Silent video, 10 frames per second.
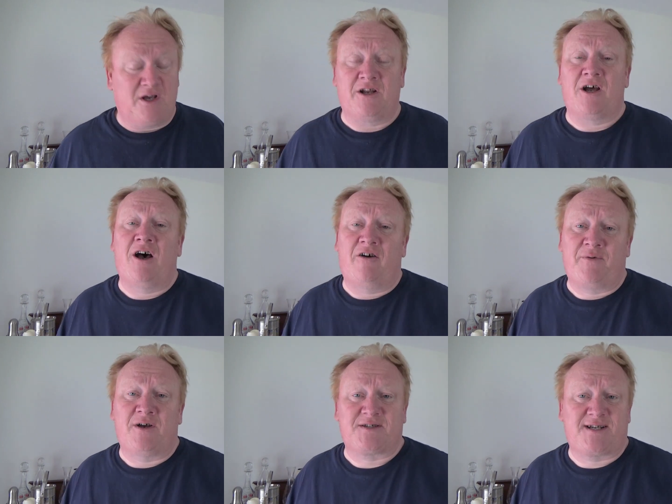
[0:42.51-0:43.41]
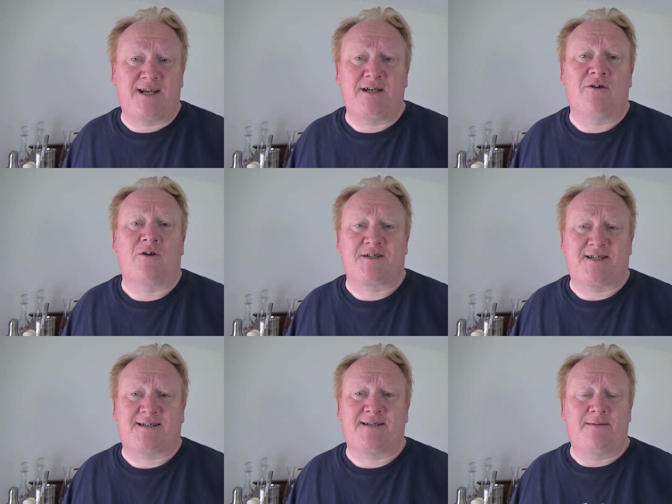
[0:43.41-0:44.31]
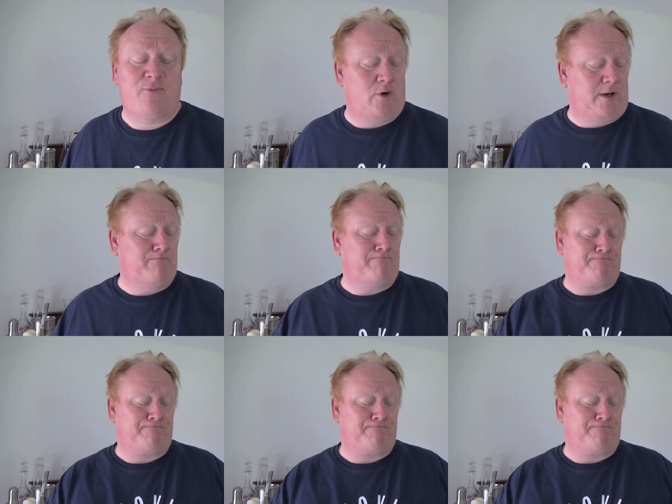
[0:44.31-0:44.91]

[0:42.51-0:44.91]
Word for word: at half past eight on a Saturday morning?